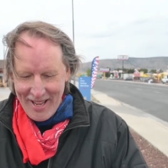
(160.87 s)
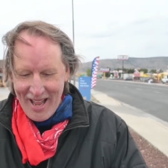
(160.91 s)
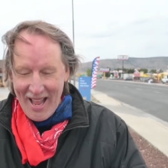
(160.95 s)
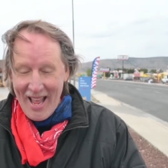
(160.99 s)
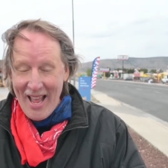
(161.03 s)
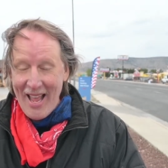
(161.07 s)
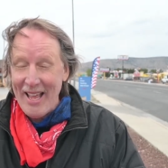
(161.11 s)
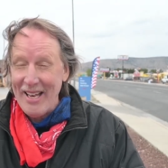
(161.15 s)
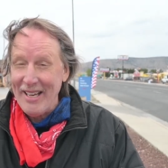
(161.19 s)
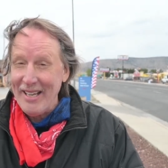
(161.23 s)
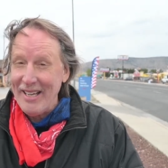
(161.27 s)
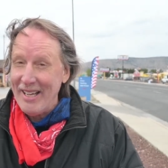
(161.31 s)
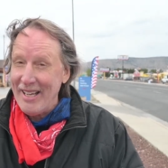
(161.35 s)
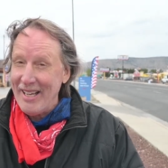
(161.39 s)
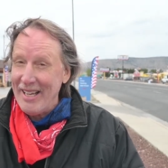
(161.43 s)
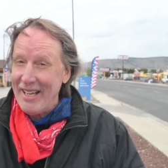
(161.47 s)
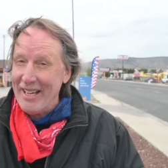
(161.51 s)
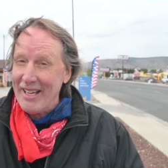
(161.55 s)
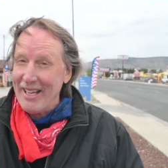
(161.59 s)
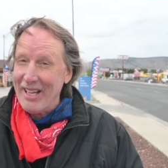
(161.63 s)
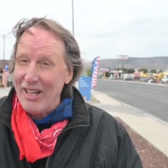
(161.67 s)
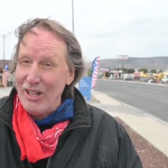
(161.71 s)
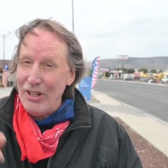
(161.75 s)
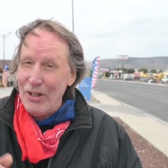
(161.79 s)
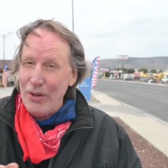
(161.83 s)
and
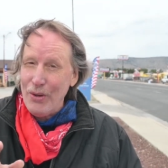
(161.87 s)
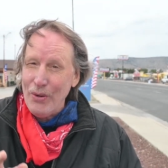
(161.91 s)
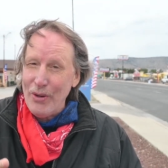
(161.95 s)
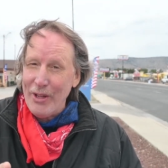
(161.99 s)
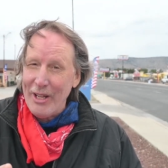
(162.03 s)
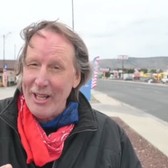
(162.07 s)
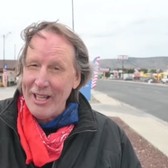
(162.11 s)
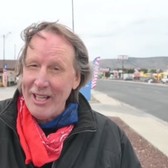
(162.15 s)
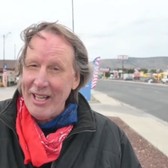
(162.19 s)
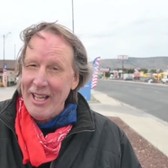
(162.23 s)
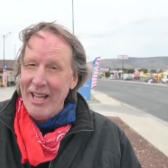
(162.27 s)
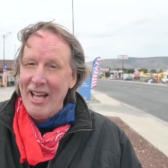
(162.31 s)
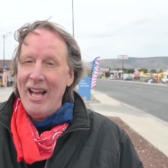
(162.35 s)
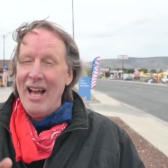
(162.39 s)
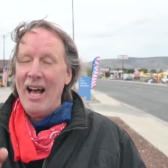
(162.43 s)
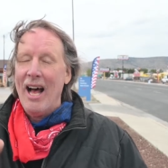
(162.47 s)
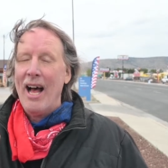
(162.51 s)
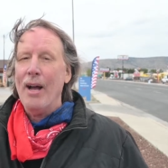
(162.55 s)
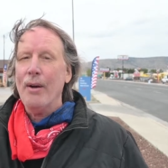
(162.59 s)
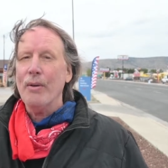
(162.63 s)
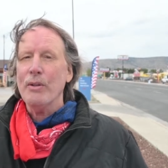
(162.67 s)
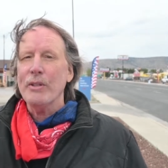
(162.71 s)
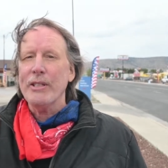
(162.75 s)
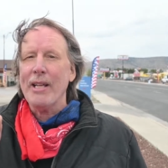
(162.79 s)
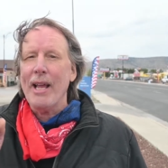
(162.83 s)
including,
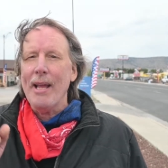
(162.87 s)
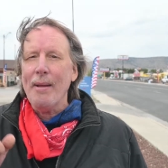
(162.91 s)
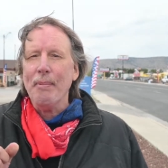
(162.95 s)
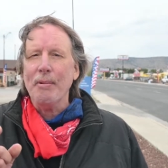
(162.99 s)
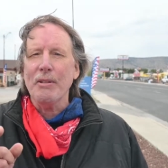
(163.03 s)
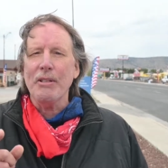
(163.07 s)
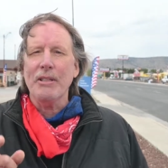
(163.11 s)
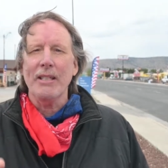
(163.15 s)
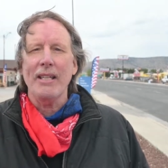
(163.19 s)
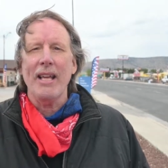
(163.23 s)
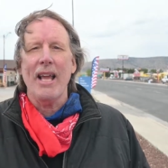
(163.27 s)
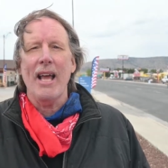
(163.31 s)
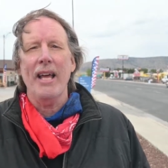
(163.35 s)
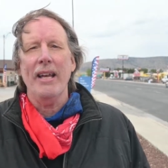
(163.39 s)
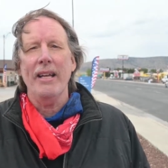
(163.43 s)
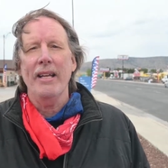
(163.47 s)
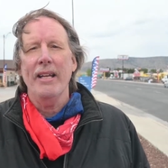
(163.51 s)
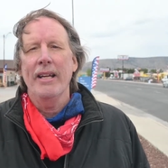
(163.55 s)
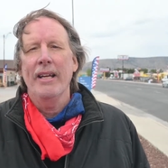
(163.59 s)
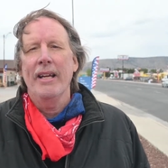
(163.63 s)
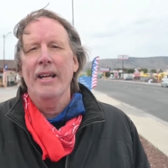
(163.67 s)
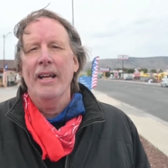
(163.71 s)
I was able to get